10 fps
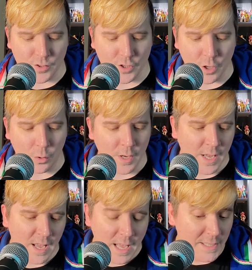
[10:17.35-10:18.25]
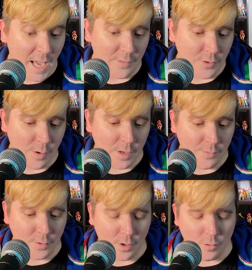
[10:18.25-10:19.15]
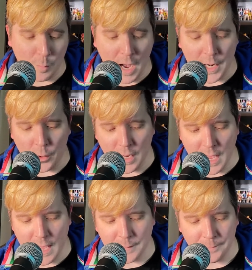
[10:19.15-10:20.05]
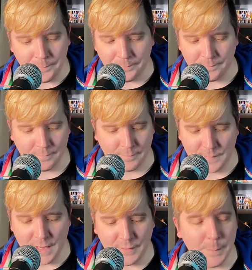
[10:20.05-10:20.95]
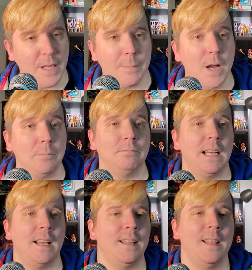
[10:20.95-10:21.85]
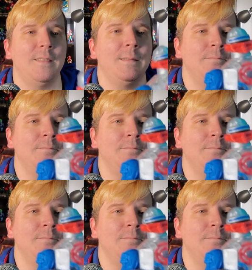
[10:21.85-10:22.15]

So yeah, if you're a Roboto guy, definitely pick him up. I love it.